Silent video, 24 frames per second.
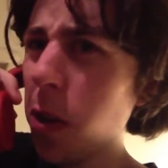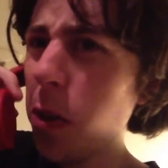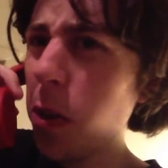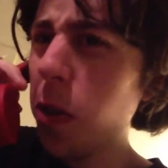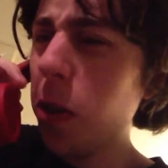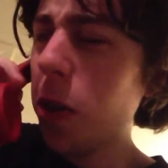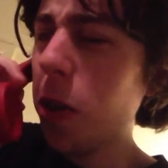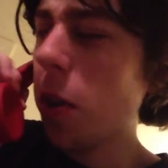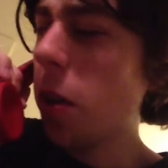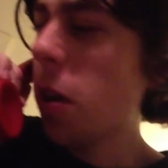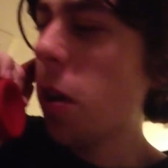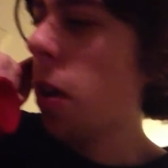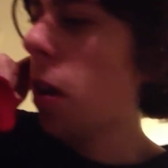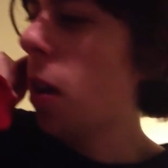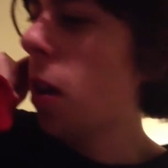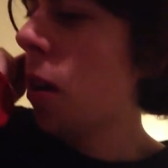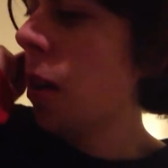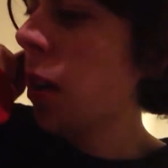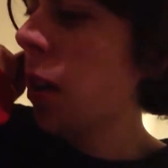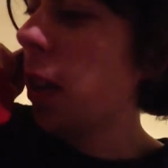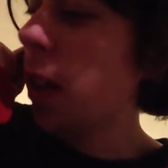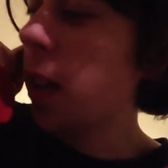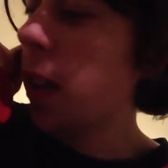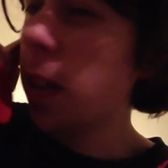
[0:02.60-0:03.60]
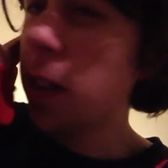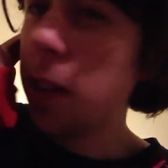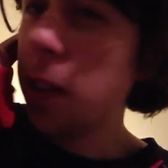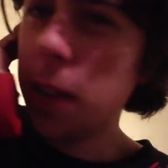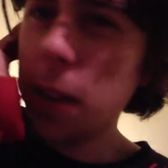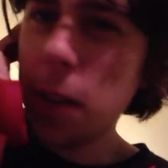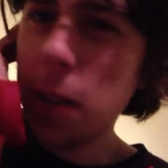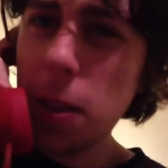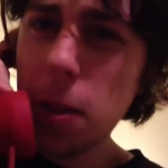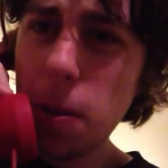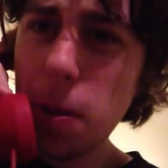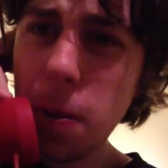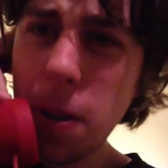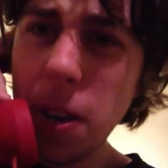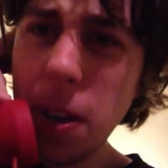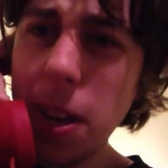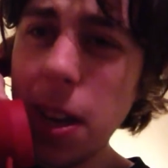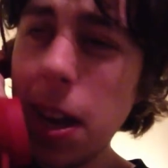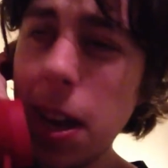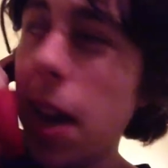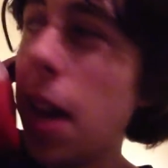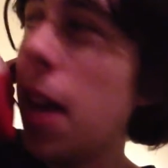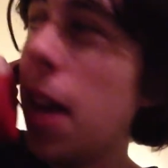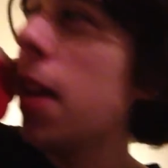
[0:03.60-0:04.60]
Good God, it is
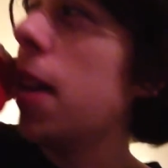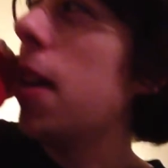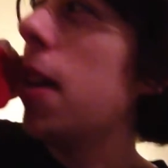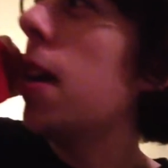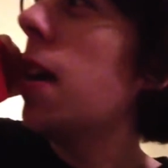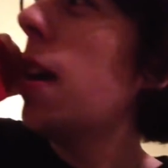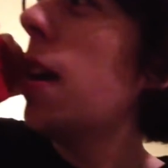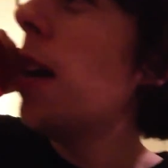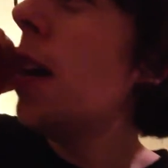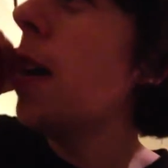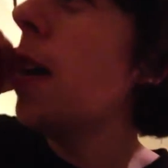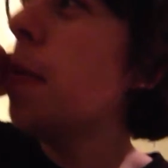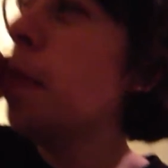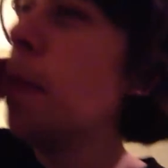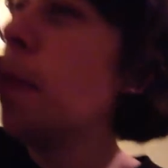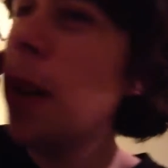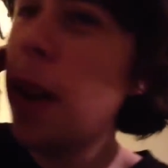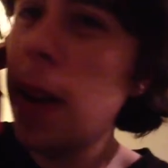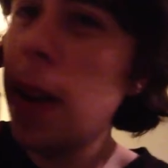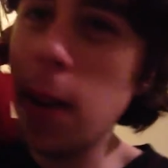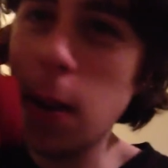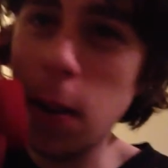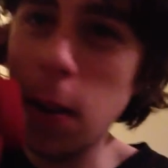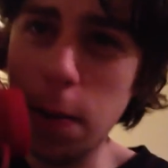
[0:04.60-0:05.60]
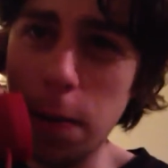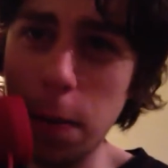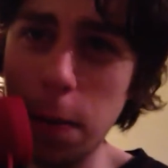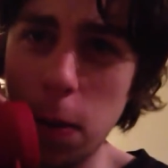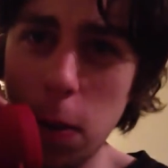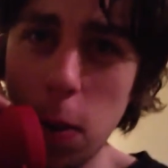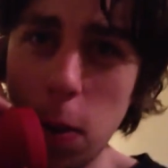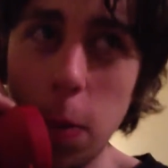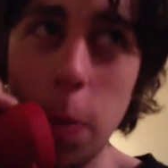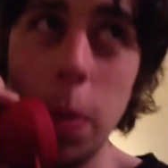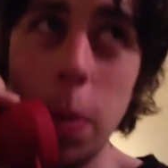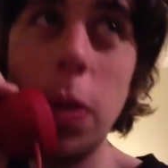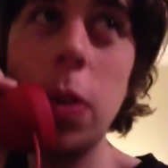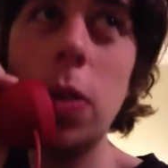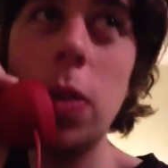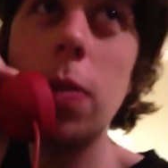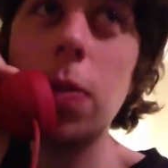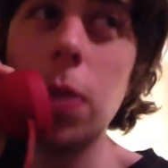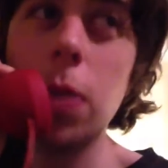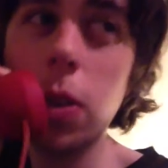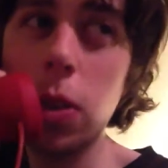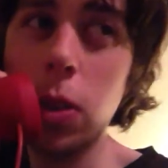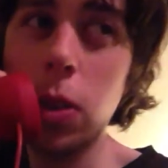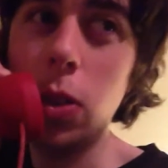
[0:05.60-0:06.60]
3 a.m. and I've almost
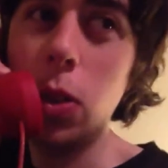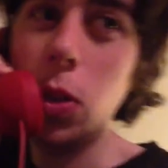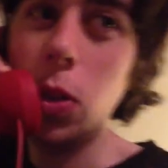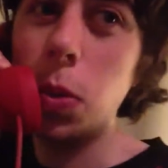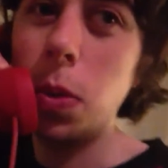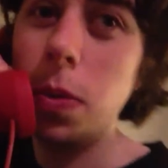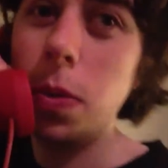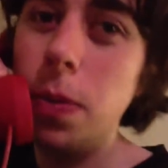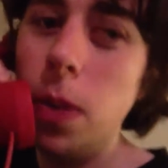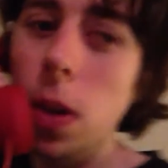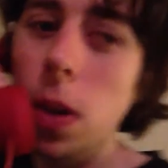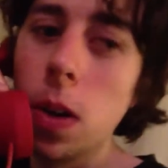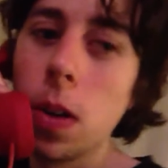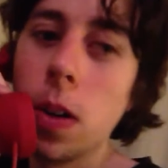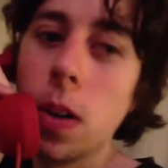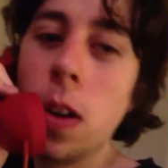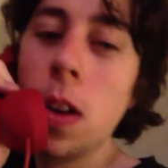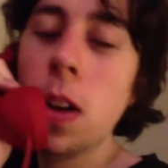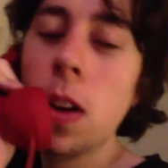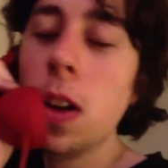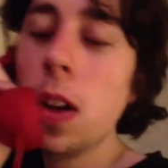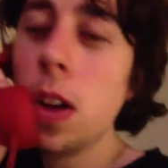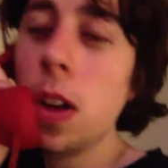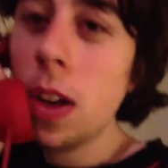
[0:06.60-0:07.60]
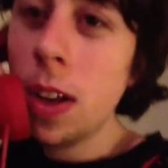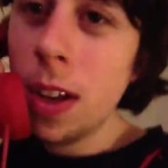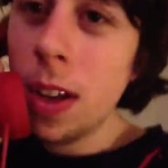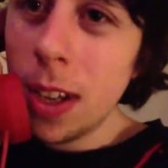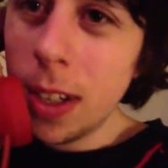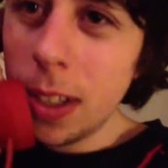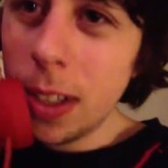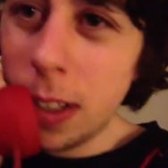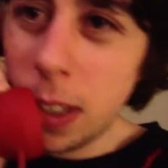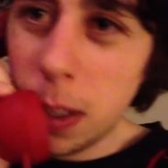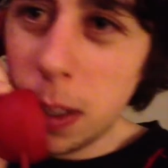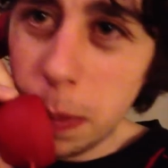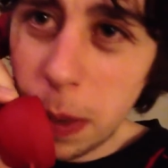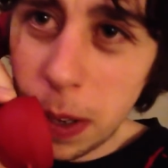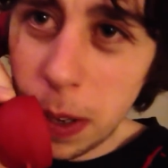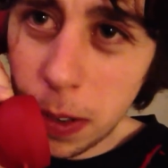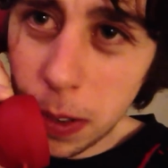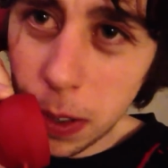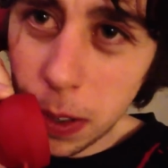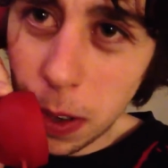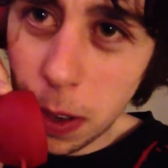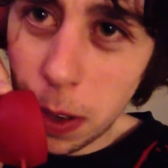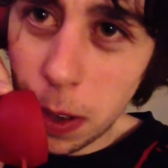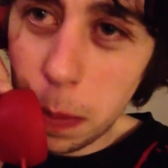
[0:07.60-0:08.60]
forgot to do a vlog. Just about
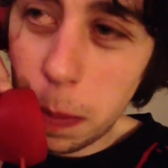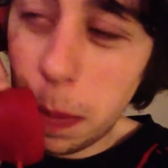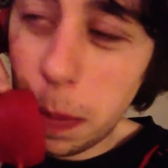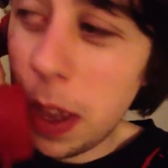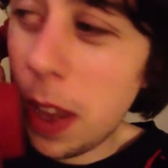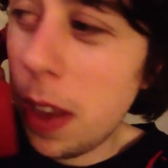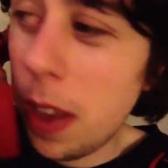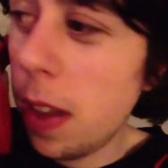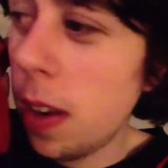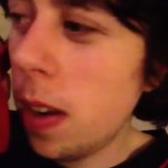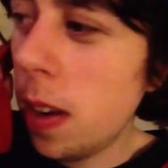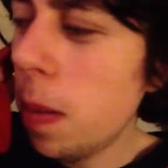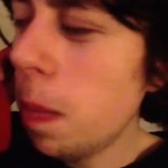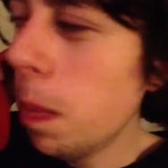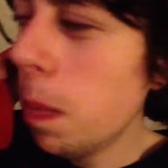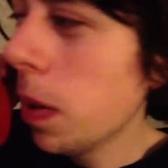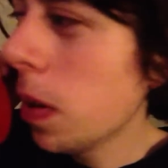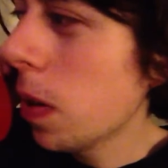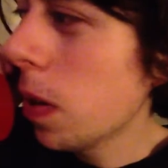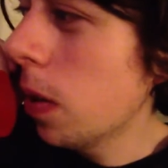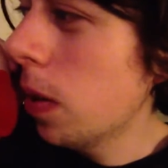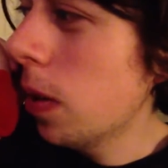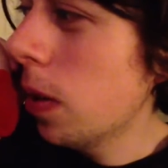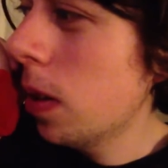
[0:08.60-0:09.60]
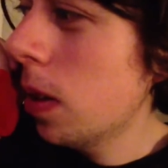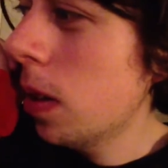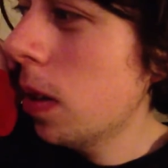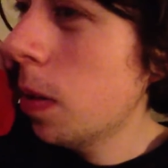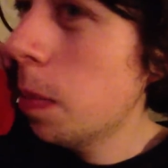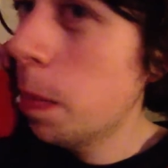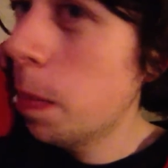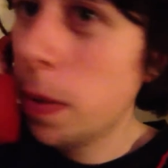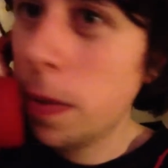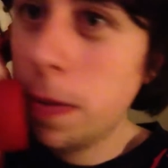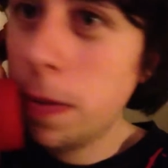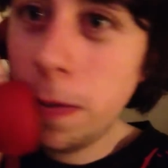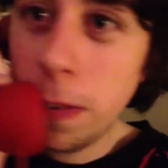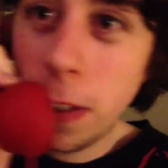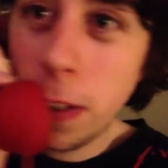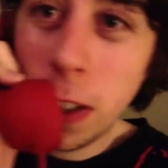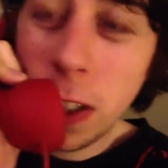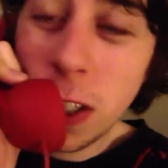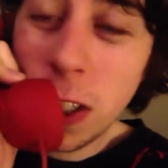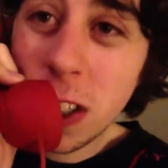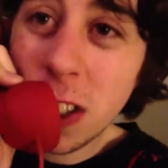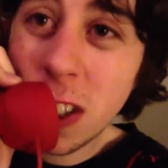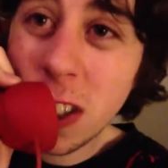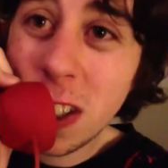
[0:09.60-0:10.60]
to go to bed because I'm um,
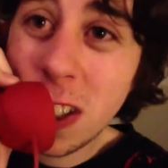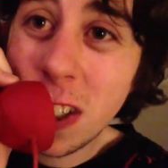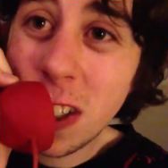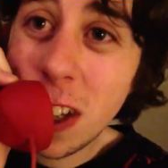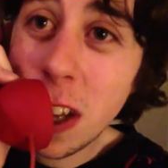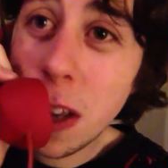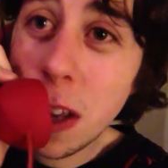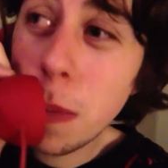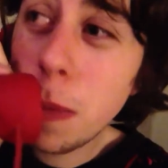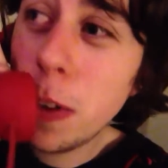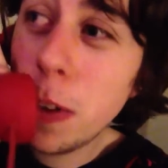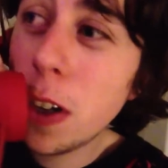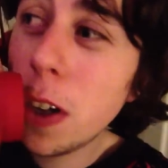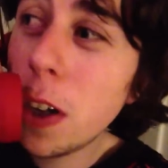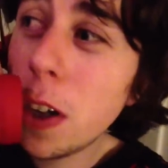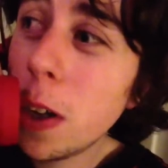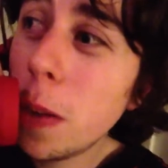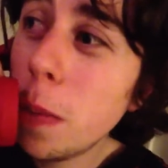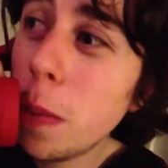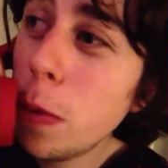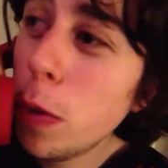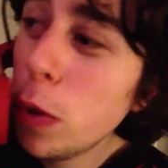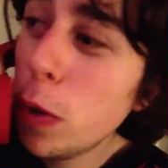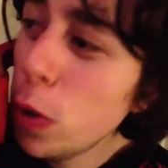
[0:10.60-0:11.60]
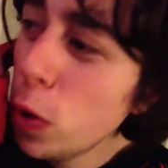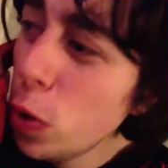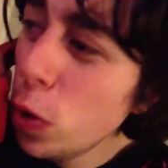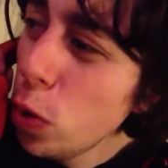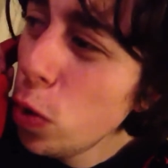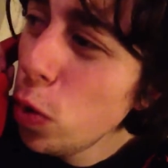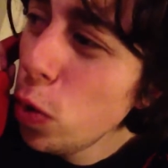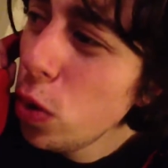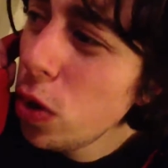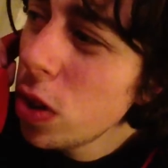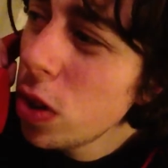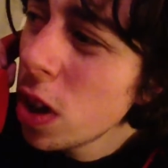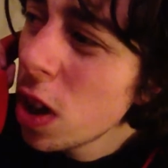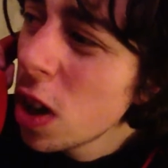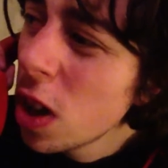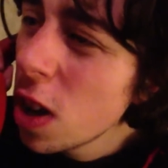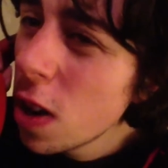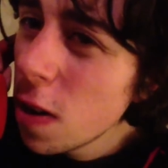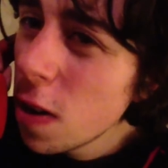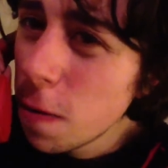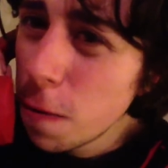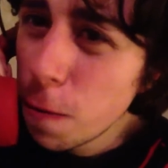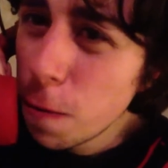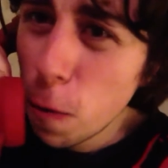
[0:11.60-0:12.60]
finished the Samtime News
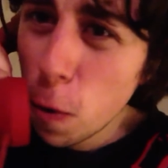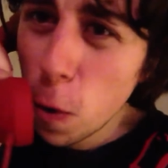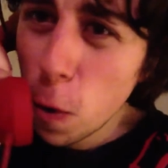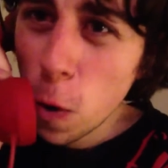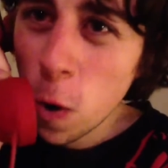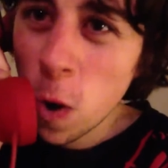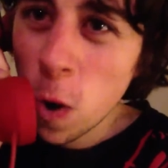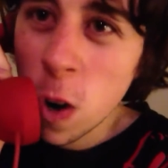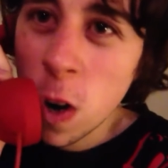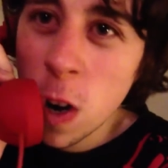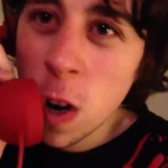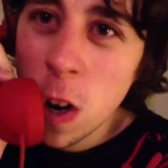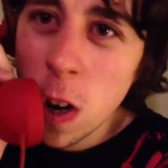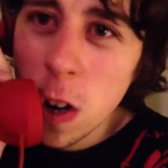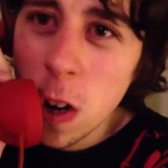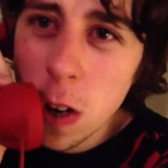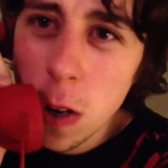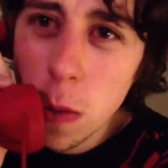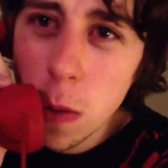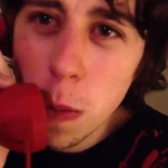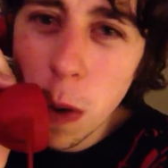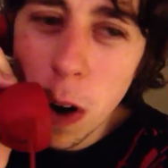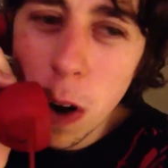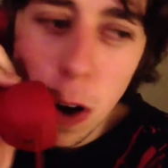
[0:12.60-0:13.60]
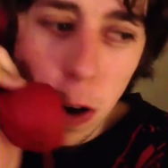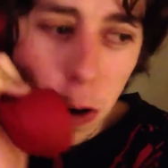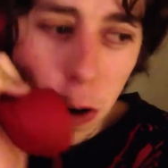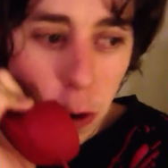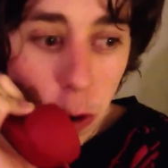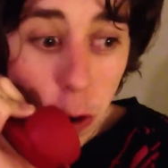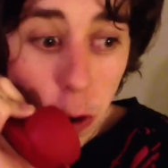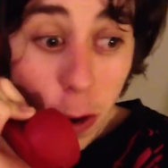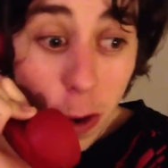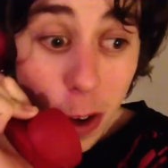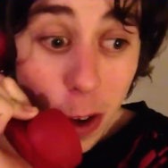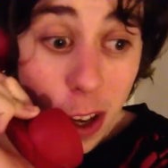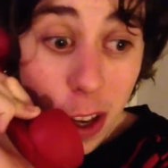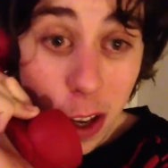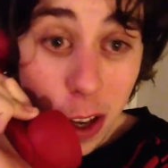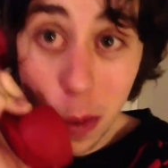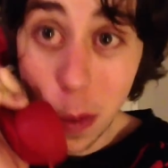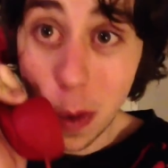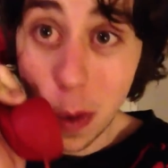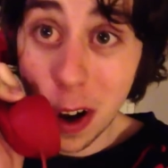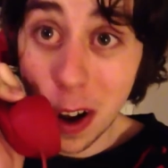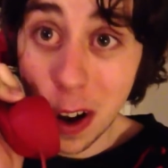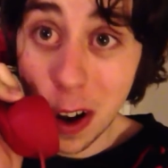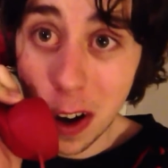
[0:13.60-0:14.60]
for tomorrow New Year's
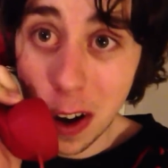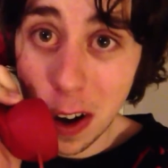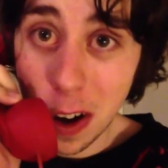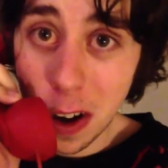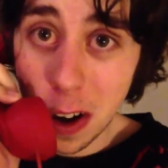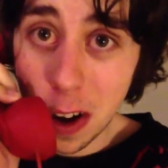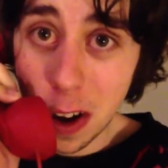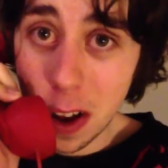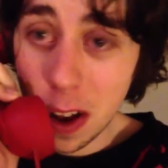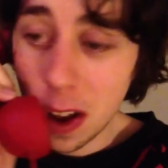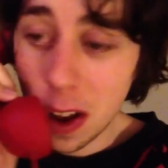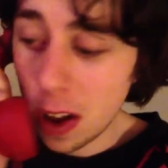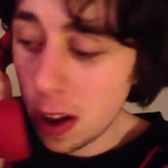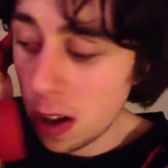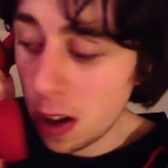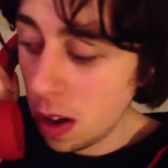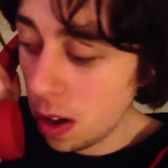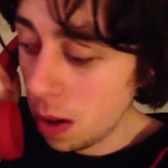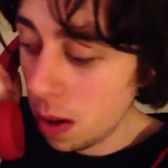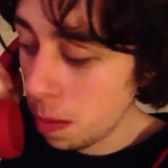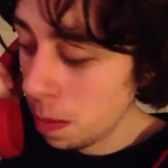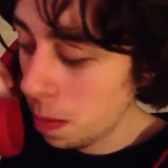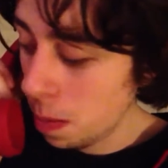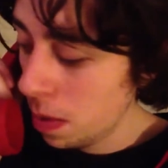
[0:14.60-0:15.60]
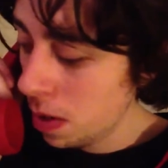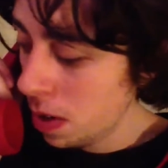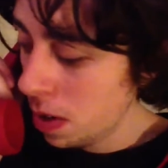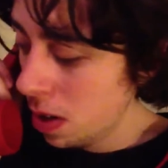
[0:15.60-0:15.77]
one. Um,